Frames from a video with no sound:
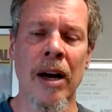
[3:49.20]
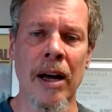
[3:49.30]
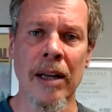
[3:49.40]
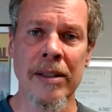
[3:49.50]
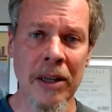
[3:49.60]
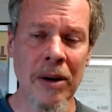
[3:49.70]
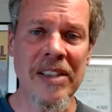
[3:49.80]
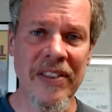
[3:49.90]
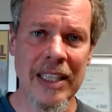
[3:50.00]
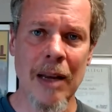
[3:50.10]
Uh, a
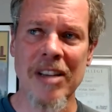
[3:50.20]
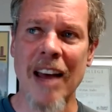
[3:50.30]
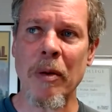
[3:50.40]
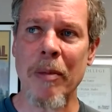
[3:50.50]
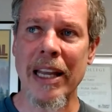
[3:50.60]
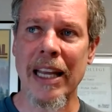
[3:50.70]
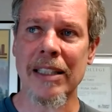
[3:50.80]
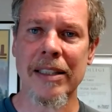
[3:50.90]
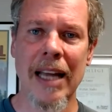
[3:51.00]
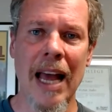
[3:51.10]
series of attempts I've been
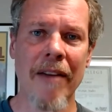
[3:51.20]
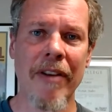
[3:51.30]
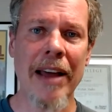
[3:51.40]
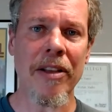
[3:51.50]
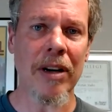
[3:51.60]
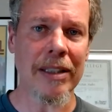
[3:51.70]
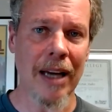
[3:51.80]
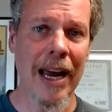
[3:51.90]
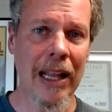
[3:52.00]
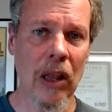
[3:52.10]
making to have either a
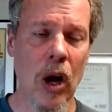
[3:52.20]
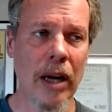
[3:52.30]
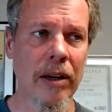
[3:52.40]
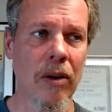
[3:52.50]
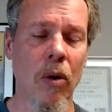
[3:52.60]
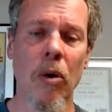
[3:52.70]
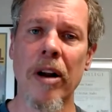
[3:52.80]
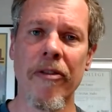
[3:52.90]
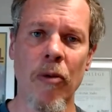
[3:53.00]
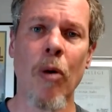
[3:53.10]
dialogue
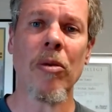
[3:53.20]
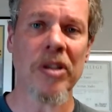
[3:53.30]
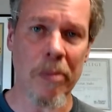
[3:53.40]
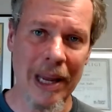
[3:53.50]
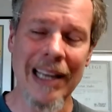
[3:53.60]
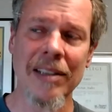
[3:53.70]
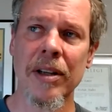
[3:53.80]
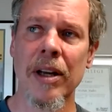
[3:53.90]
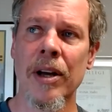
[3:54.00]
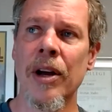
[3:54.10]
or a formal debate
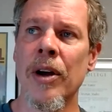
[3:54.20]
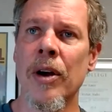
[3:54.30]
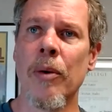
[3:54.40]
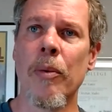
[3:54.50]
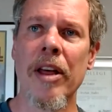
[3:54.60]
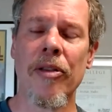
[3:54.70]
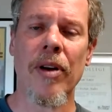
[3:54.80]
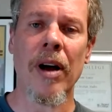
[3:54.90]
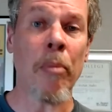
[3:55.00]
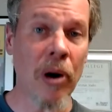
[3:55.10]
with
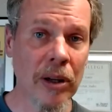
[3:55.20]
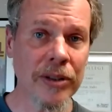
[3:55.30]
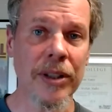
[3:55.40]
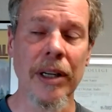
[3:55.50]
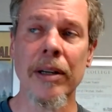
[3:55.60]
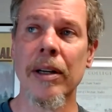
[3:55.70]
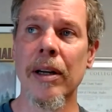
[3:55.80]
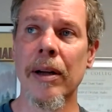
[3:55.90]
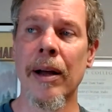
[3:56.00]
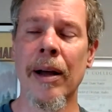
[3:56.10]
a person.
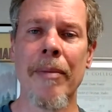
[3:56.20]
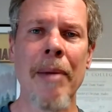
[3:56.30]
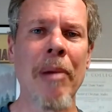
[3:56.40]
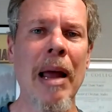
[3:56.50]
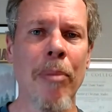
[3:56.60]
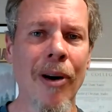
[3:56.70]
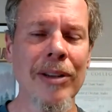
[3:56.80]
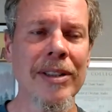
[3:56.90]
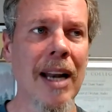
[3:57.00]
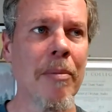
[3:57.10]
Um, and by
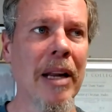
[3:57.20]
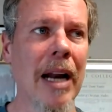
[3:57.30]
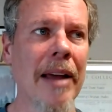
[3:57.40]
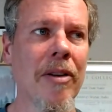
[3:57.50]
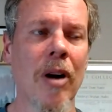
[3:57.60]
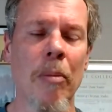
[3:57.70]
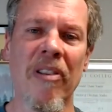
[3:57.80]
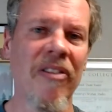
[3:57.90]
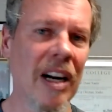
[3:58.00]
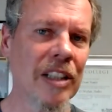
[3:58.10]
person, I mean either a
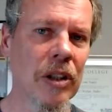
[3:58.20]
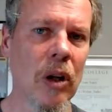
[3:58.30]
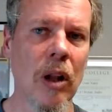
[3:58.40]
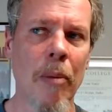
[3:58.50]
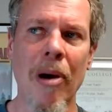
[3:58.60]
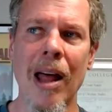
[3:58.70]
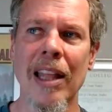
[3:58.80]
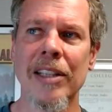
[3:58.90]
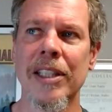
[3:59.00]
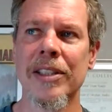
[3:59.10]
professional
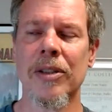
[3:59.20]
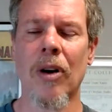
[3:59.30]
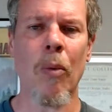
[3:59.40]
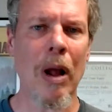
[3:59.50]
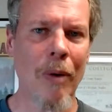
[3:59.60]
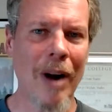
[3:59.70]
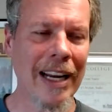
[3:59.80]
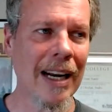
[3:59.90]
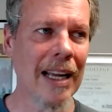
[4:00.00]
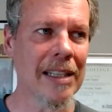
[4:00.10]
apologist or a well
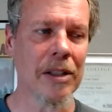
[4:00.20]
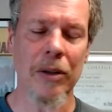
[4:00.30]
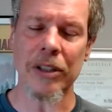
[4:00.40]
recognized